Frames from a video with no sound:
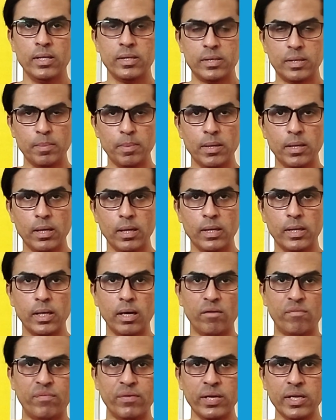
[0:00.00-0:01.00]
Similarly,
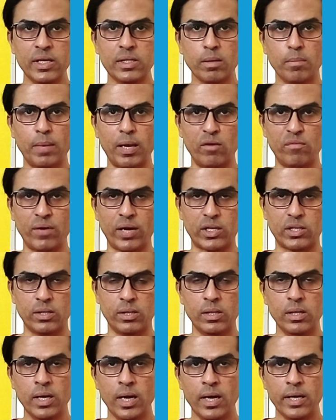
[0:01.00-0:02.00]
a furniture
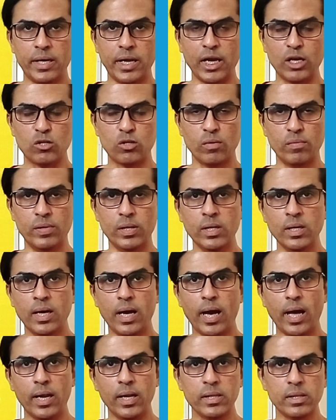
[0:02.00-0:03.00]
manufacturer takes over
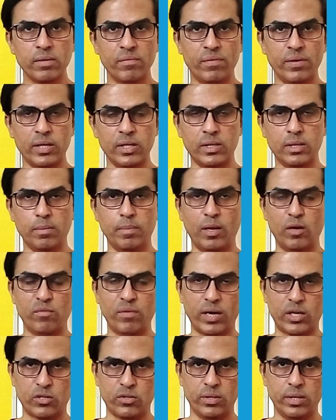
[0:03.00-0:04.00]
another furniture
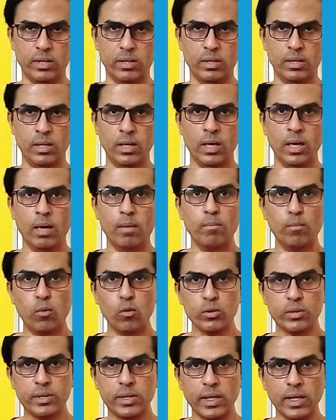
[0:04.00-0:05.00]
manufacturer.
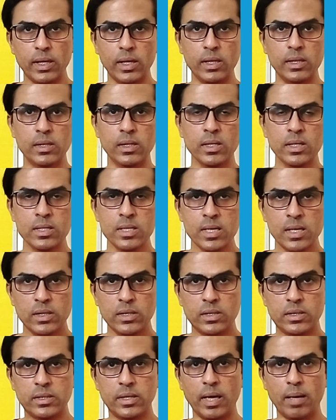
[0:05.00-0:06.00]
Both deal in the
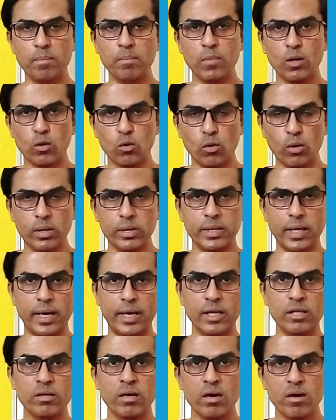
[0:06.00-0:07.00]
same good,
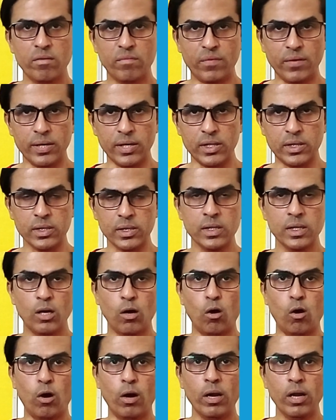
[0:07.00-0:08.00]
that is furniture
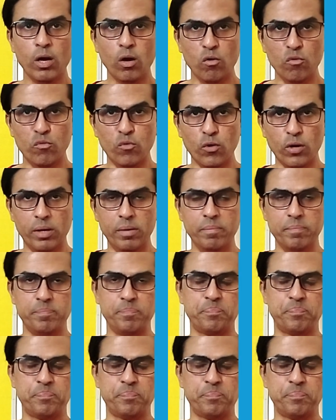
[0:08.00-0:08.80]
or wood.